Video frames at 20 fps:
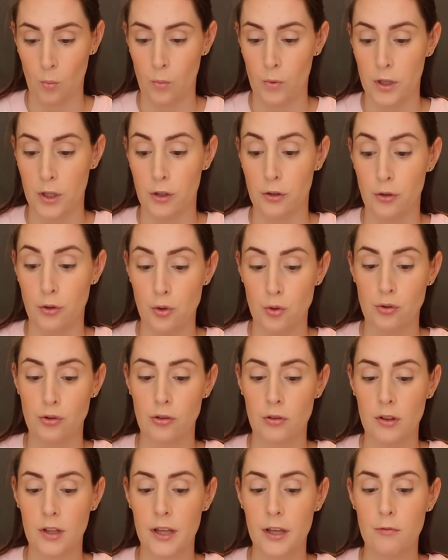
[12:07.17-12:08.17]
we
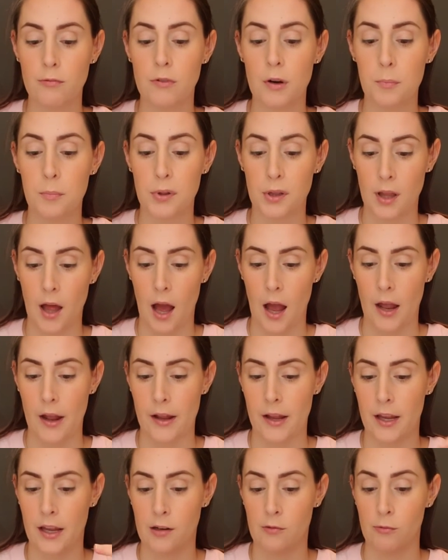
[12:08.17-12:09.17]
usually
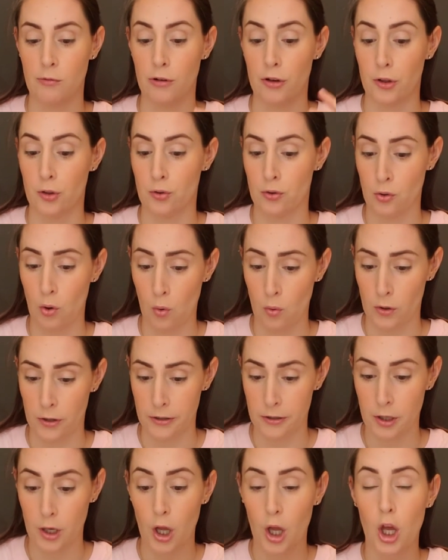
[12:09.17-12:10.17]
reply and
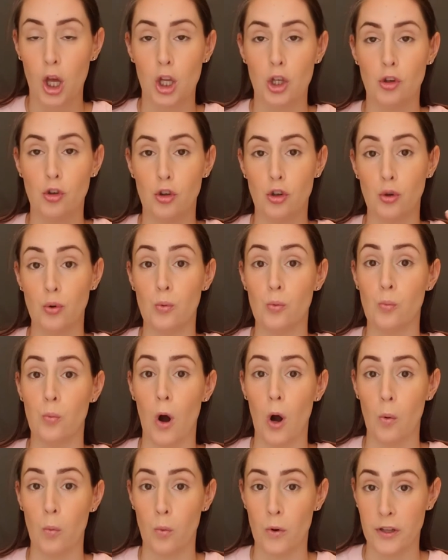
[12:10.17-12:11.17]
resort to
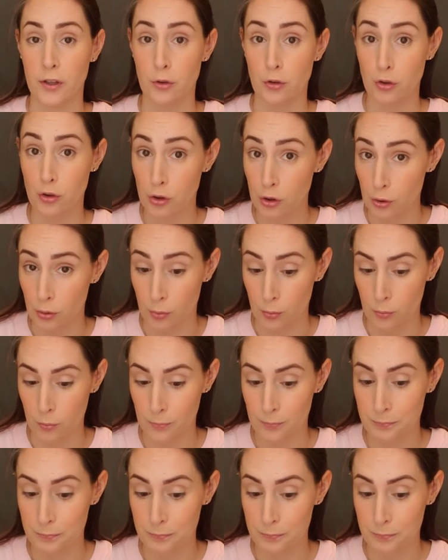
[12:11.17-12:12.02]
what we do.